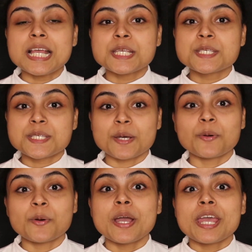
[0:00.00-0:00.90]

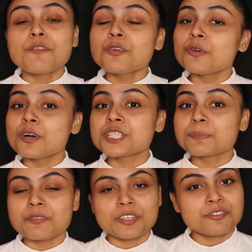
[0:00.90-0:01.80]
So if you are watching
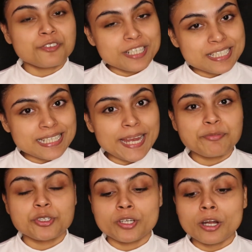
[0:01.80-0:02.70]
me for the first
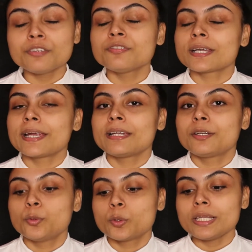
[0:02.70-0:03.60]
time, do not
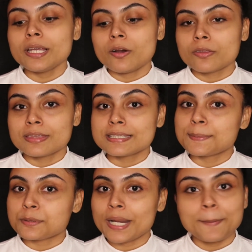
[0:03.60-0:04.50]
forget to click on the
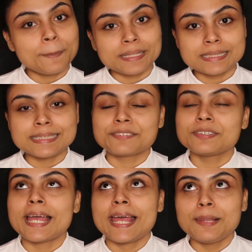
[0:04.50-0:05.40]
subscribe button. That
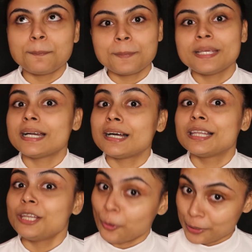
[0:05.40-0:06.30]
will help me
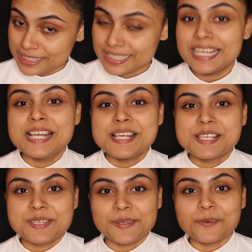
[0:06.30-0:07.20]
a lot.
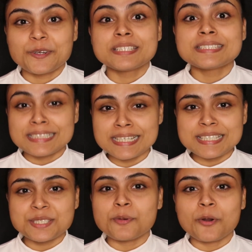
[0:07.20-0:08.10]
So
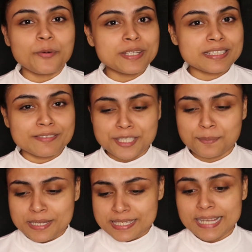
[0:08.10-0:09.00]
since tomorrow is
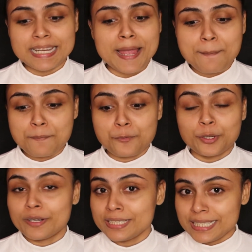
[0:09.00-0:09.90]
Christmas and I'm
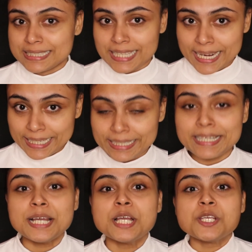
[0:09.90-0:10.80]
really
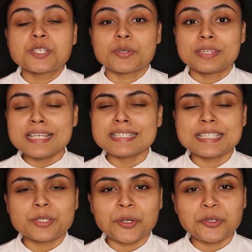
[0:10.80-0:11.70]
excited, so this
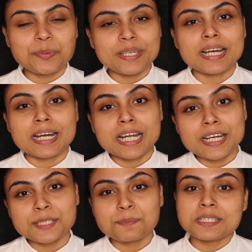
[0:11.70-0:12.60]
is going to be a
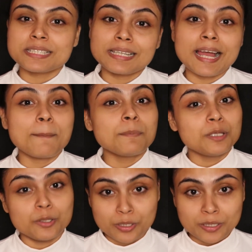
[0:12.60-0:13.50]
Christmas
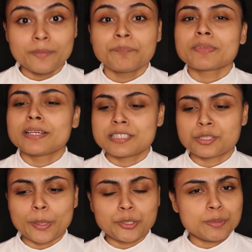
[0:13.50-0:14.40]
glam look. It is
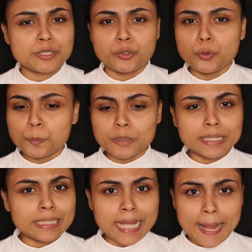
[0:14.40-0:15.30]
going to be super
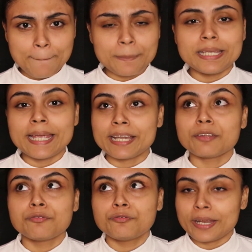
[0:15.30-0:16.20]
glam yet
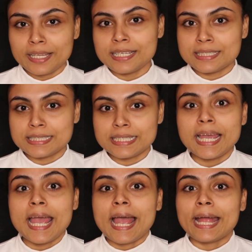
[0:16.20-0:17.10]
very easy,
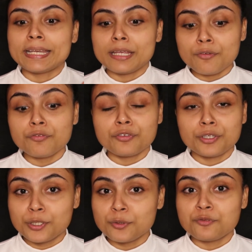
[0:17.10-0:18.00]
and if
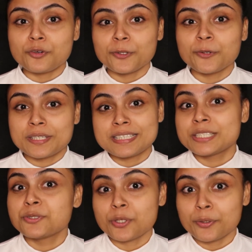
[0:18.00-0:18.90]
you follow this
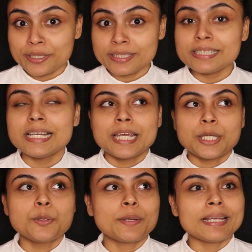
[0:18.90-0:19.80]
tutorial
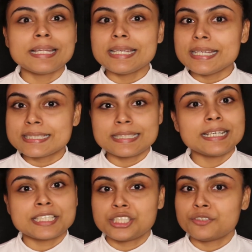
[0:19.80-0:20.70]
you can
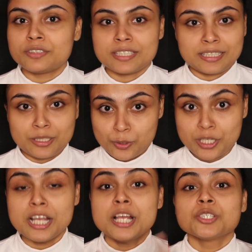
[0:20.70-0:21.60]
easily achieve this
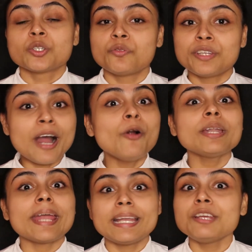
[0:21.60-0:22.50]
look. So
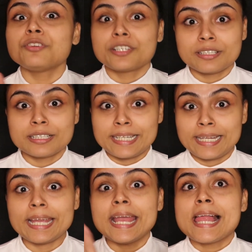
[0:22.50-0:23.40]
without any further
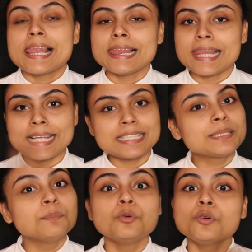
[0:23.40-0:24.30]
delay,
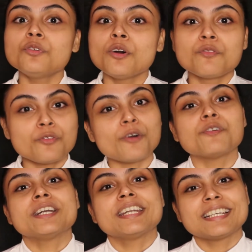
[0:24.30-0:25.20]
let's move
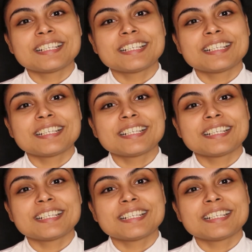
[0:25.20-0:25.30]
forward.